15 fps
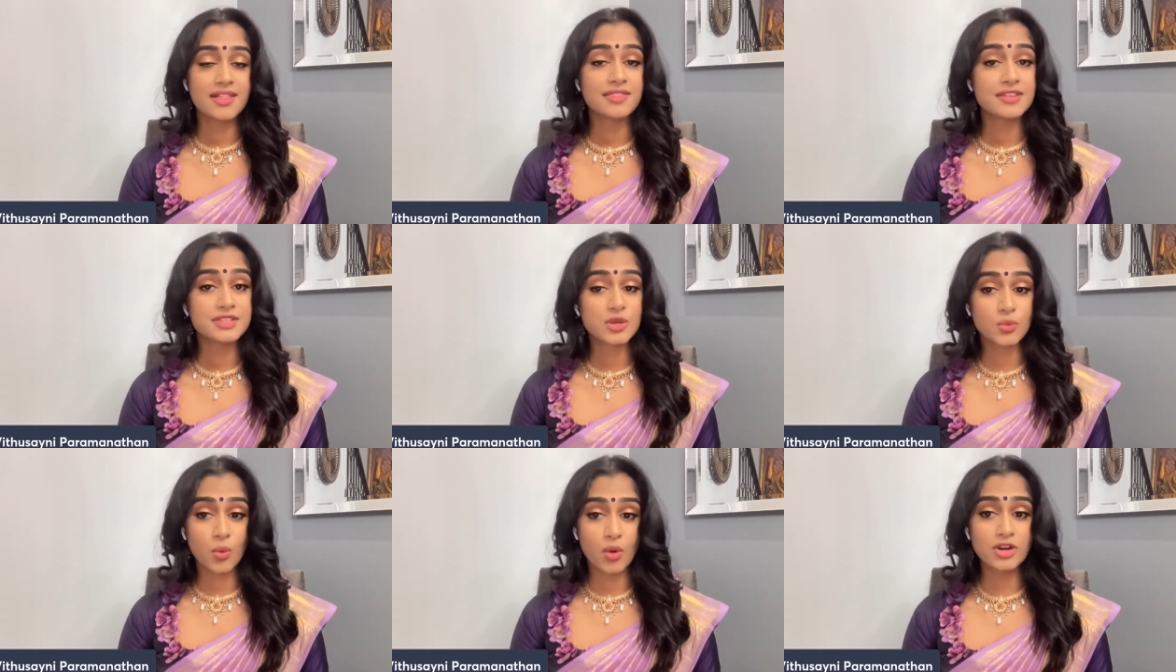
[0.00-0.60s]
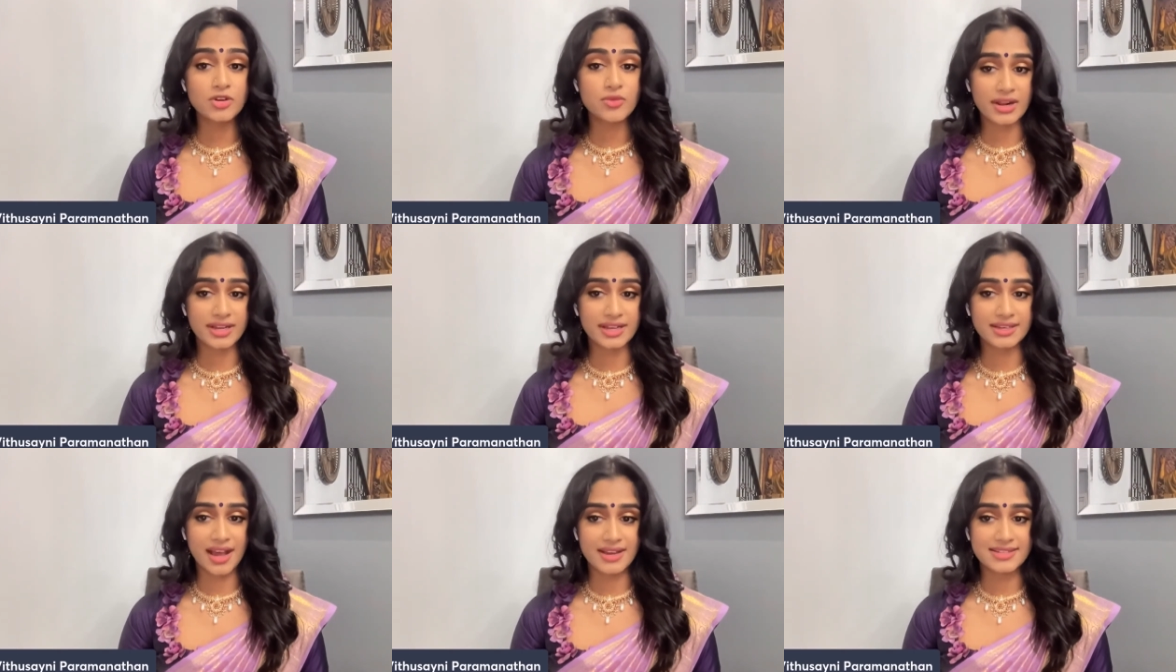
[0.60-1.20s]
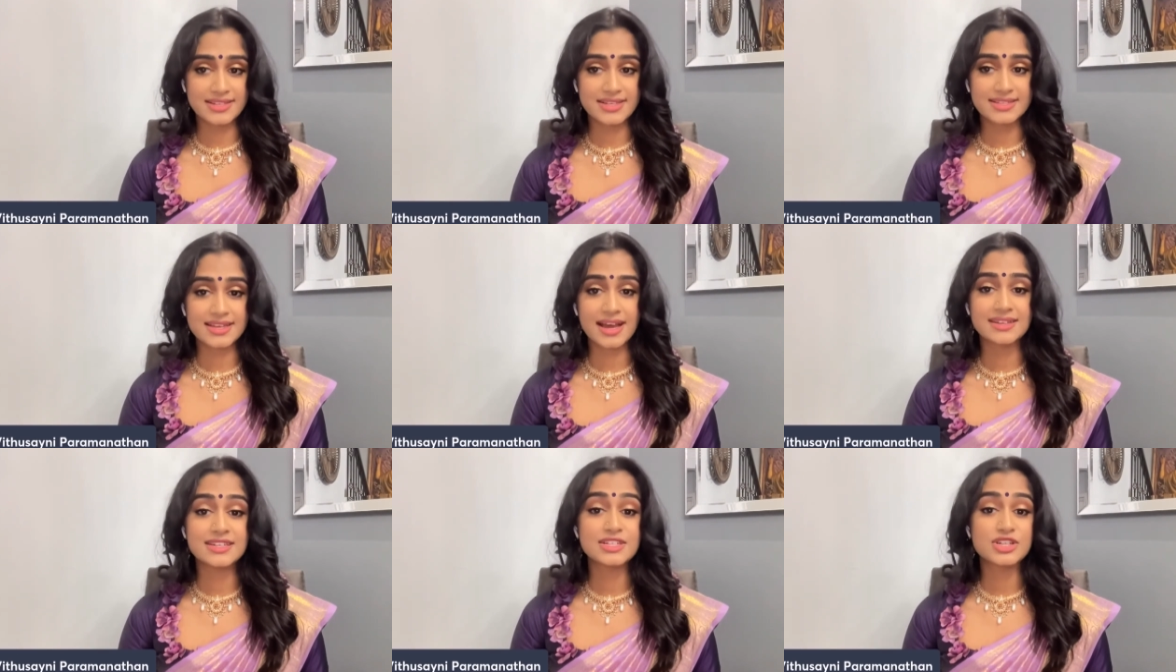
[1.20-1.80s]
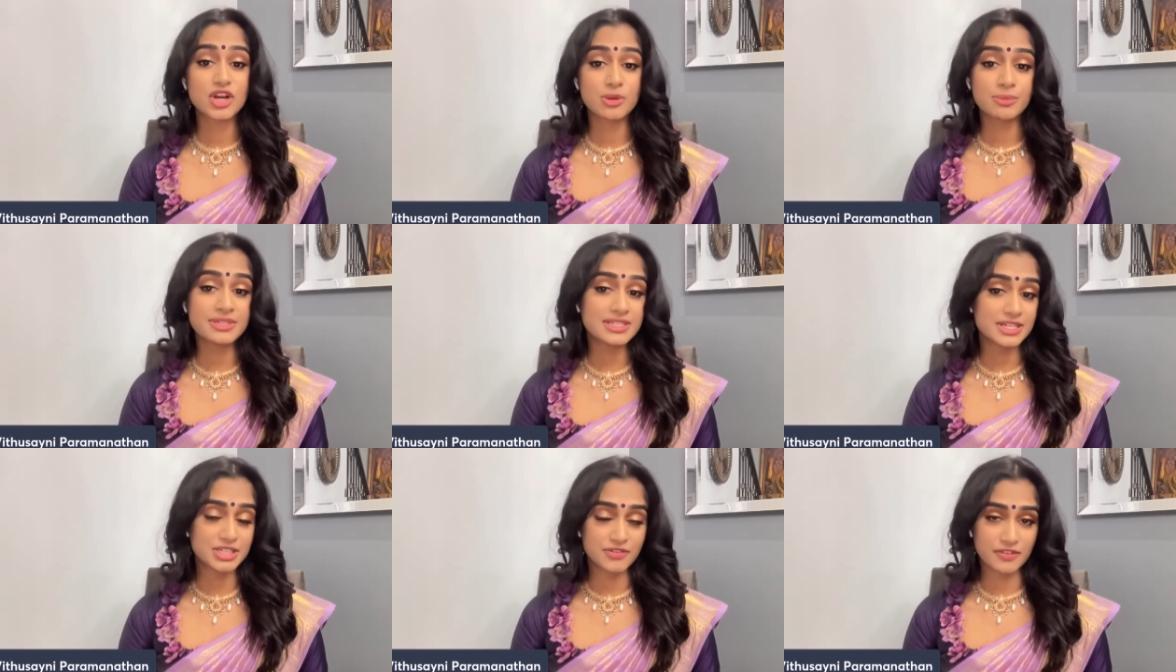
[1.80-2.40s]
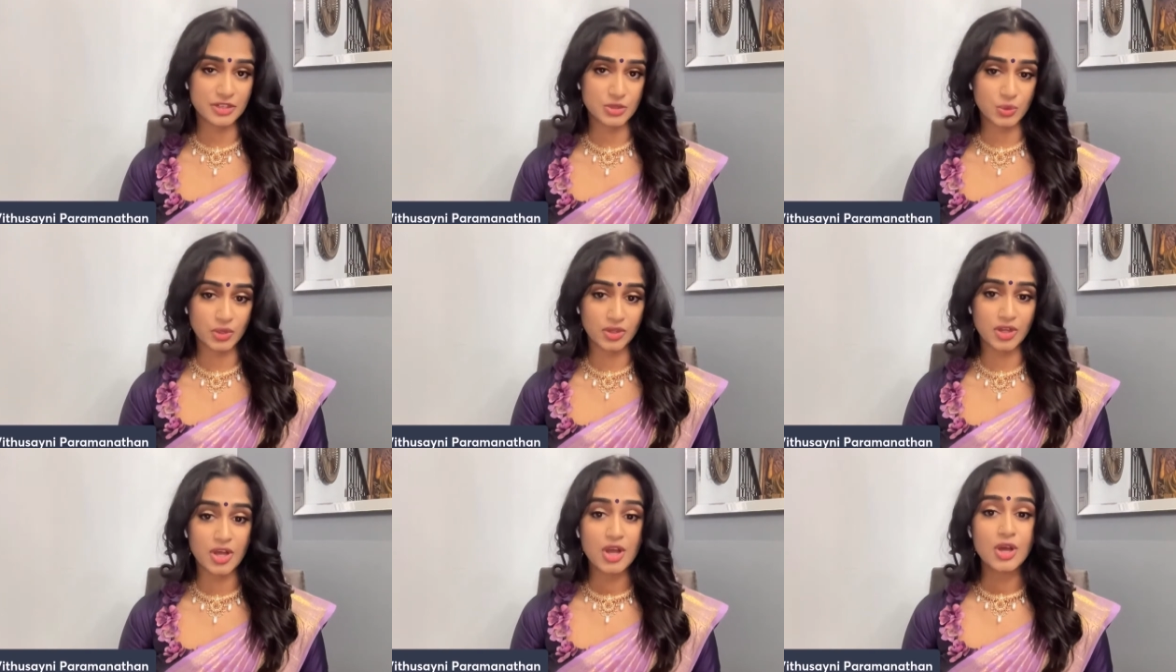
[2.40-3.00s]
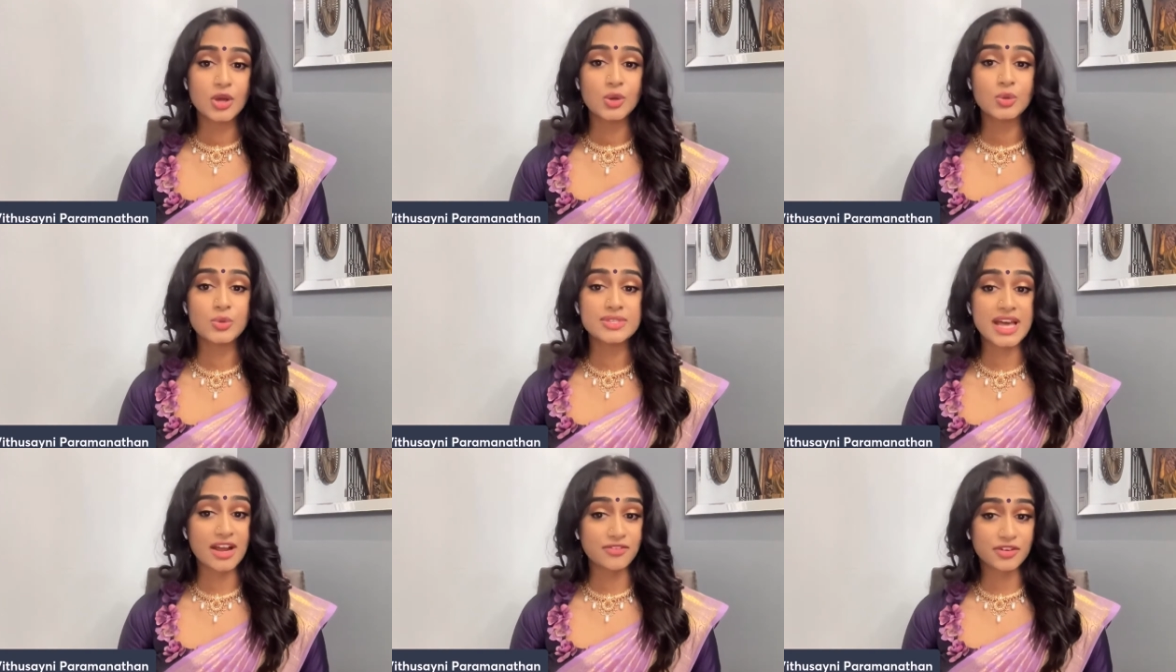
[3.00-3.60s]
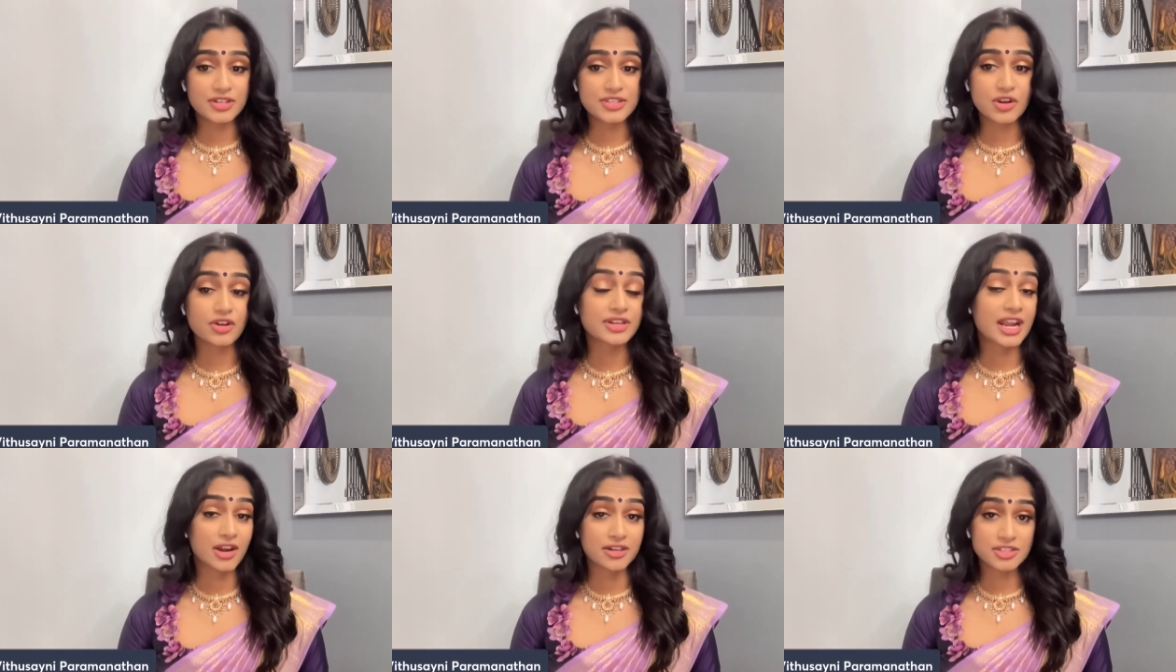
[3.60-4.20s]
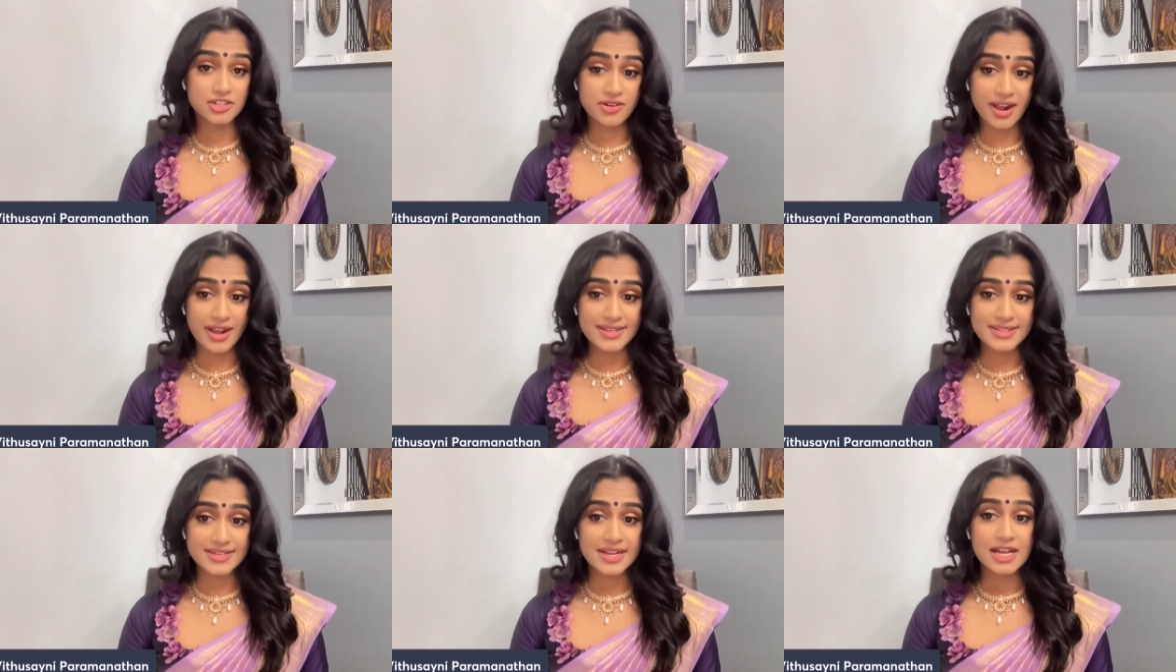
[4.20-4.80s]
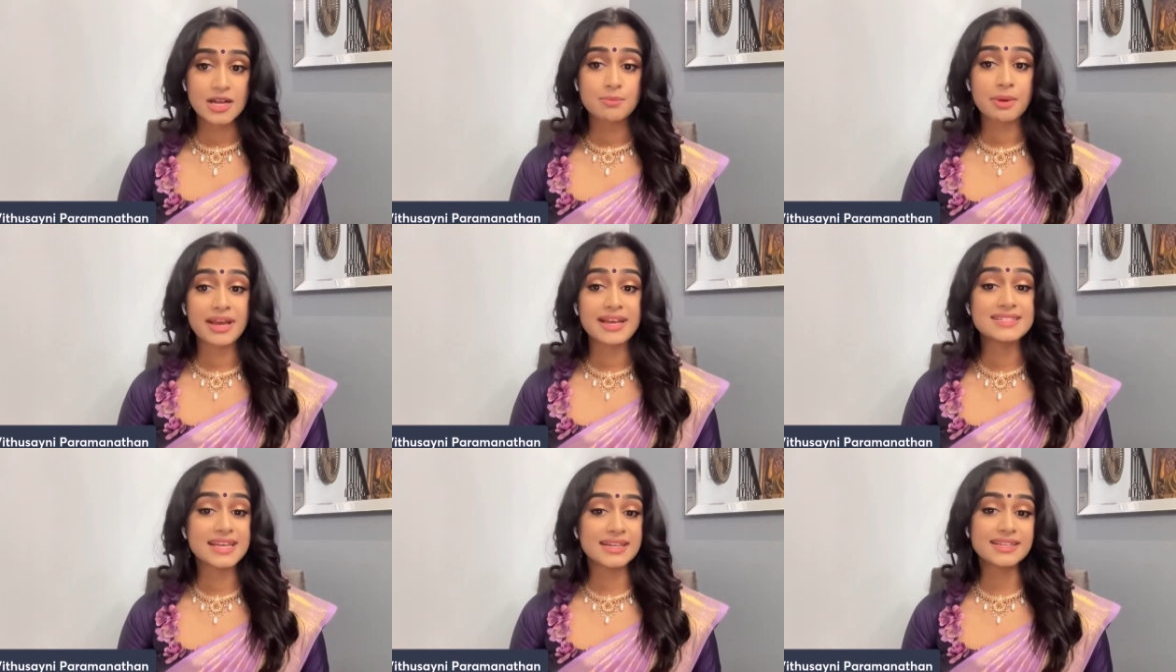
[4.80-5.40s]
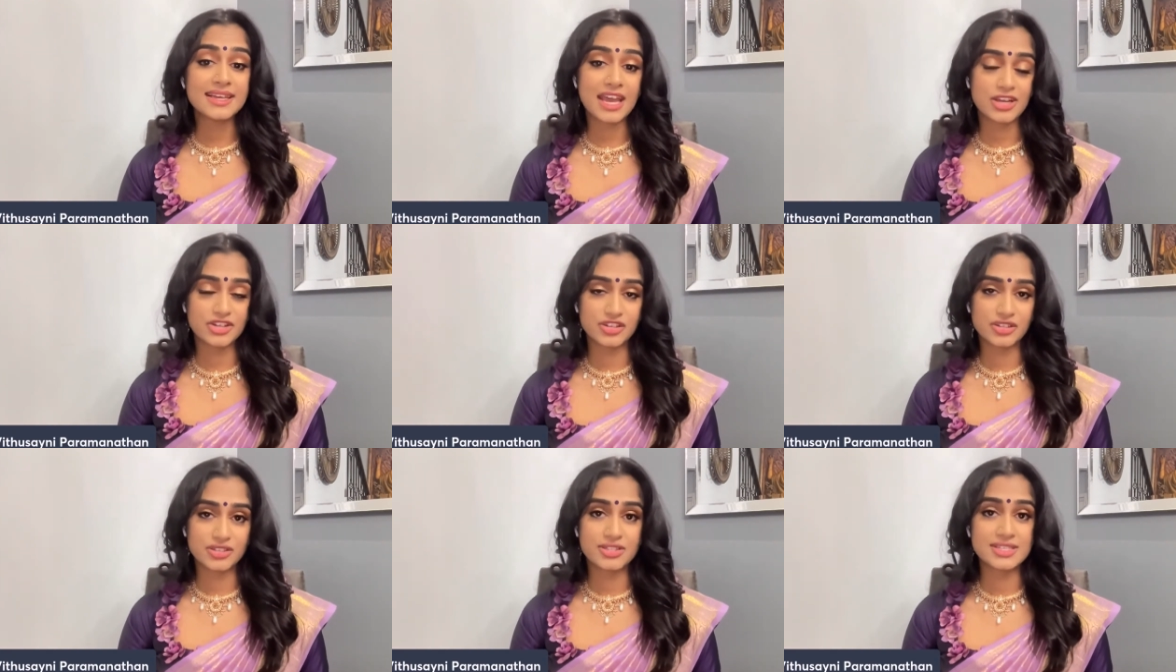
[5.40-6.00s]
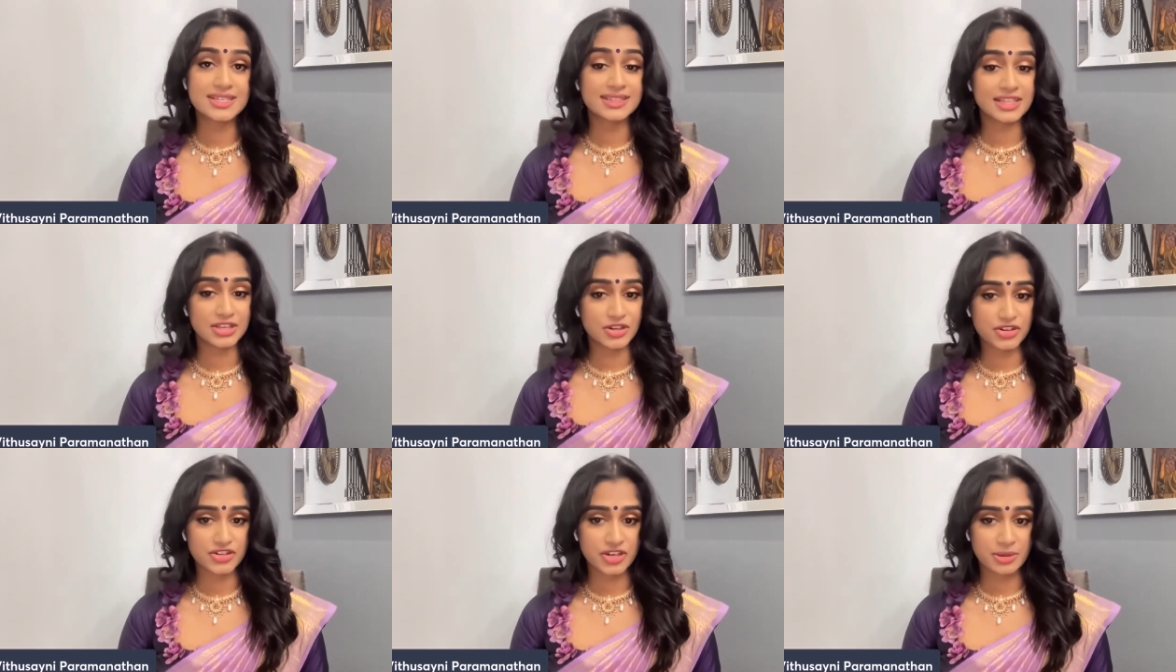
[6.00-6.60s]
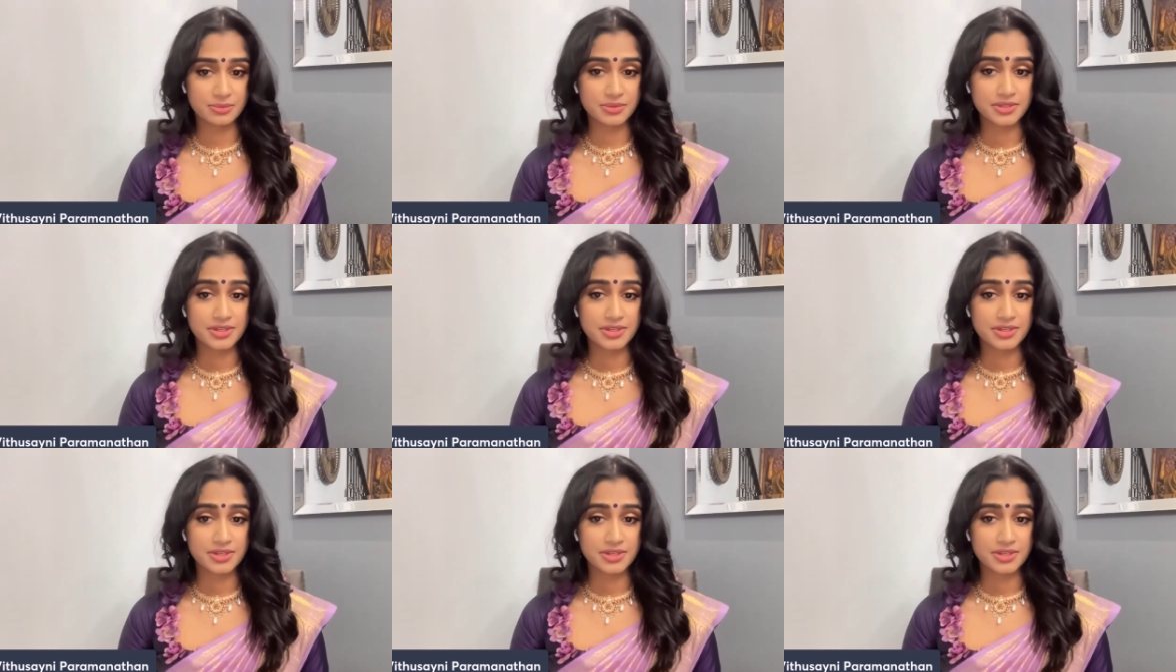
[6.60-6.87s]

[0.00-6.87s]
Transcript: This award recognizes a determined individual whose efforts are characterized by a dedication to leadership,